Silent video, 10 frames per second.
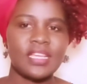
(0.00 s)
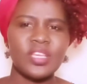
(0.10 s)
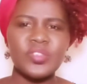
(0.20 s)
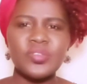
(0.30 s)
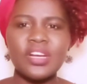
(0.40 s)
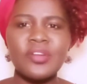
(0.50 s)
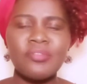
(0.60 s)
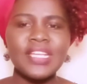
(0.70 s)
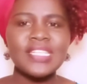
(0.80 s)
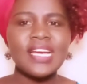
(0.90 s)
you can
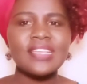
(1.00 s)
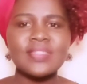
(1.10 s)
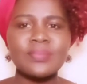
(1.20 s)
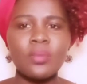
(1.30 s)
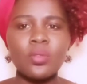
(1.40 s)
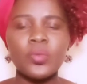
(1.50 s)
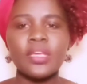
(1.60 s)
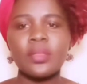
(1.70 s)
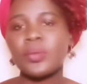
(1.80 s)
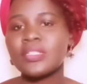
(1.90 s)
write a small quick
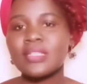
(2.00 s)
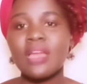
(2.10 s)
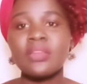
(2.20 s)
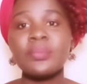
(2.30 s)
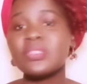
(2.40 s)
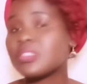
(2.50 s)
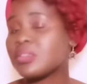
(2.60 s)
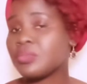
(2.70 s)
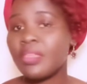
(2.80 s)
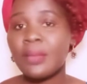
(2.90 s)
note and put it into
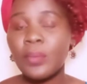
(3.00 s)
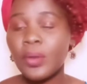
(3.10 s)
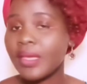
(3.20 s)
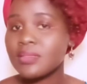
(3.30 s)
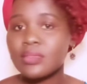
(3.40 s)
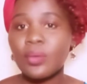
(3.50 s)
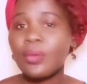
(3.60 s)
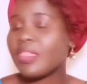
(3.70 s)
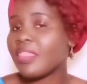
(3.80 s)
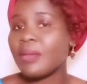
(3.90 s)
their pockets or in
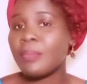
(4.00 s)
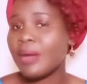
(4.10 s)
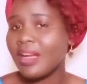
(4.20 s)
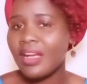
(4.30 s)
their bag